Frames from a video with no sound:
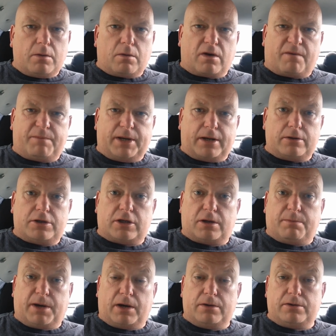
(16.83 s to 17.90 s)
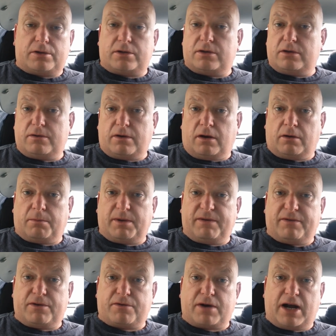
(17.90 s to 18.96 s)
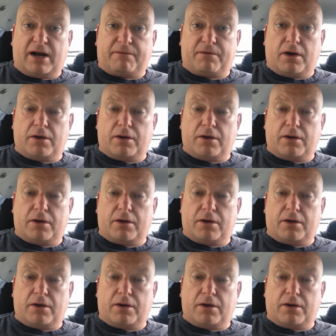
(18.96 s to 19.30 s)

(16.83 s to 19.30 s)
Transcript: where I've been out and about on a bit of a drive